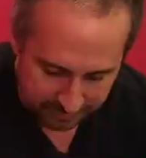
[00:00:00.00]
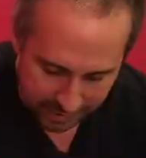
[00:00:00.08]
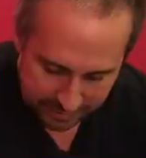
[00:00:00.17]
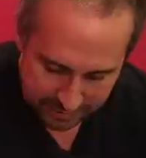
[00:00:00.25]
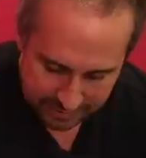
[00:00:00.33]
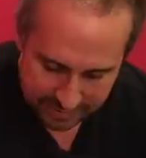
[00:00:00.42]

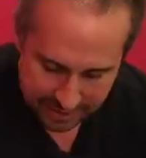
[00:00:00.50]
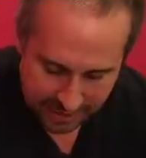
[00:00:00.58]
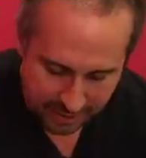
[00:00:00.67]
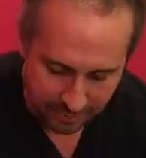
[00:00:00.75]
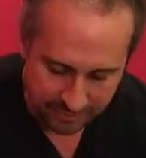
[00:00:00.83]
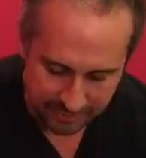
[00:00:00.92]
Find the
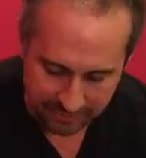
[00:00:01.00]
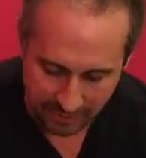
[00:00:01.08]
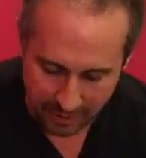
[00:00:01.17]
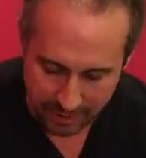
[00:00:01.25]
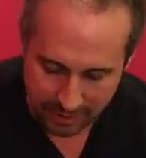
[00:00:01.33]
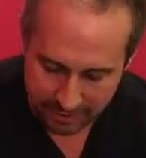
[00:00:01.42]
seam on the
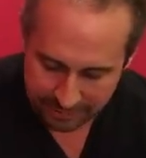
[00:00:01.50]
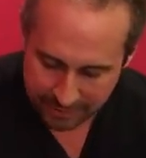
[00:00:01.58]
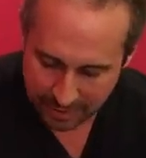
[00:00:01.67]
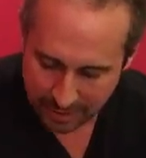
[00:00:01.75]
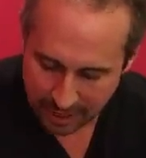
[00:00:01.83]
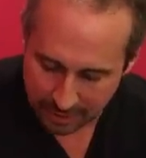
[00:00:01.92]
side,
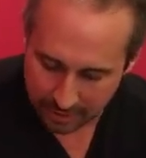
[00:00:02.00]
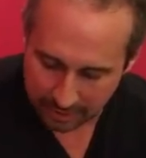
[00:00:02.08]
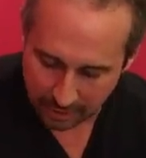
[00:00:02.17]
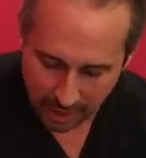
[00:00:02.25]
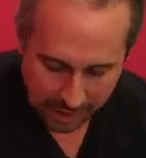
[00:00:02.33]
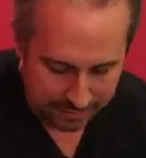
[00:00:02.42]
and I'm
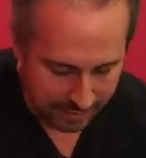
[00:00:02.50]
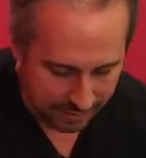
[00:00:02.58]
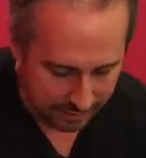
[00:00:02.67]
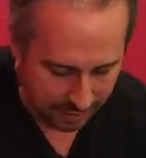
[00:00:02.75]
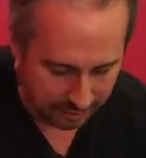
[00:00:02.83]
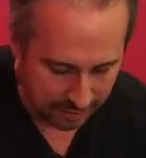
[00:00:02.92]
gonna line
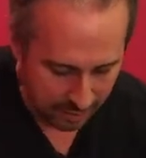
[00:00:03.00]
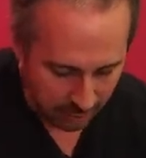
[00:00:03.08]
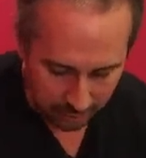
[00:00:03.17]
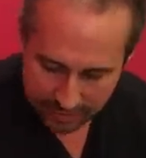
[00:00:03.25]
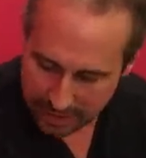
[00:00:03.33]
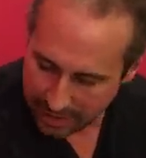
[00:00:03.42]
that up
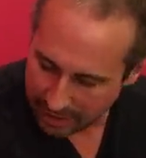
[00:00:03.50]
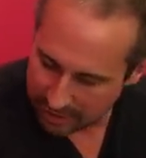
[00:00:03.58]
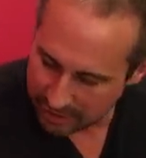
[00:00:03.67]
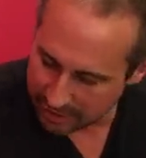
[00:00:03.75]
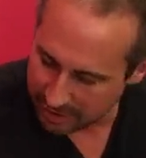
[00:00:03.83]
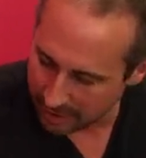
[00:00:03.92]
with the
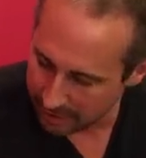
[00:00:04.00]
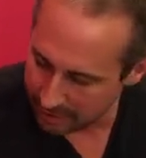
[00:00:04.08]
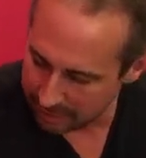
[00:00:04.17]
edge of the ironing